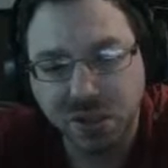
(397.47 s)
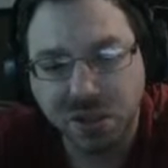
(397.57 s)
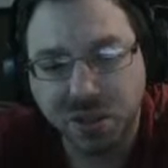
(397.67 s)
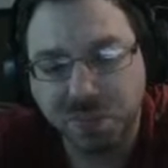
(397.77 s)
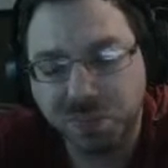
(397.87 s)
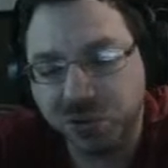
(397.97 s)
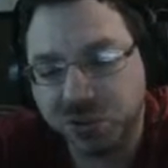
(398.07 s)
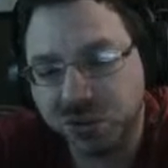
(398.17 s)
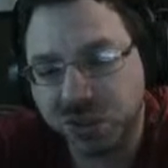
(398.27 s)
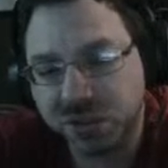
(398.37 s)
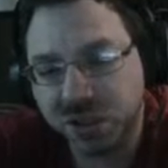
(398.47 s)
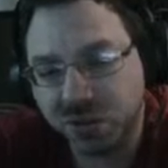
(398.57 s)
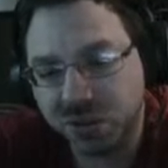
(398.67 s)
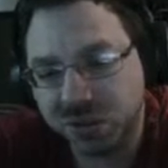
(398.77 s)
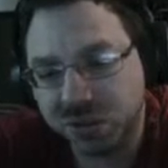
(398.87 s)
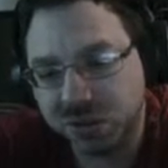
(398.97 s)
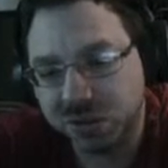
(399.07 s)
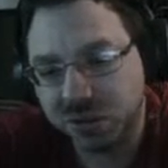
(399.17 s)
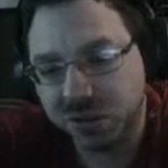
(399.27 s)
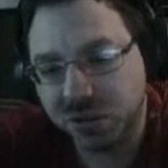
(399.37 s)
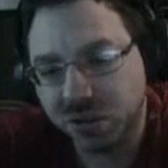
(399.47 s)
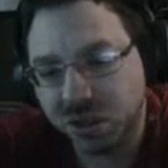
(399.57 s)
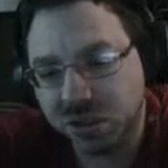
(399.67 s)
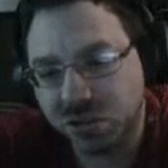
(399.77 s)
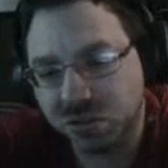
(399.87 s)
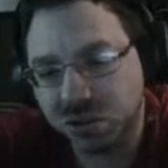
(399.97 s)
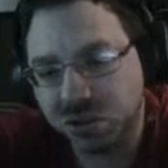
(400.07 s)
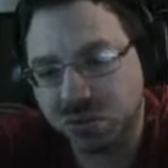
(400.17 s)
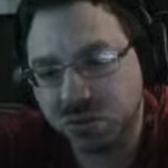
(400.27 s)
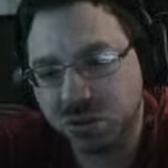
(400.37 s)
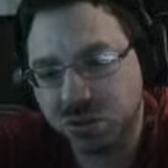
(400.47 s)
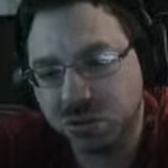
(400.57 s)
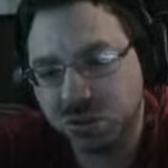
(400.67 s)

I'm pretty sure that's how it is. All right, so 2, 2.